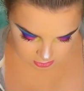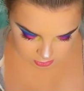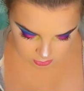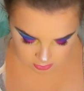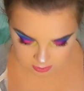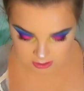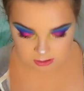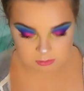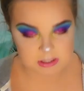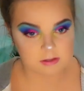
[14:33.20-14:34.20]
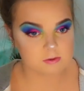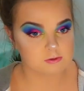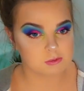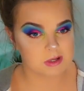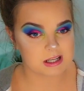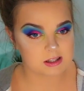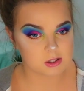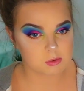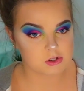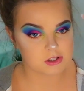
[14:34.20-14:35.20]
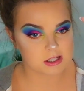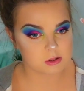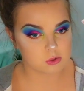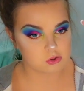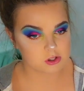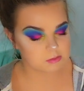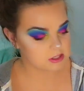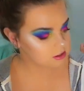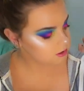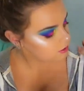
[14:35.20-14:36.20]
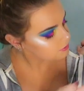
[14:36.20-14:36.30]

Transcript: so that'll be different from any other swatch. These are all shimmers.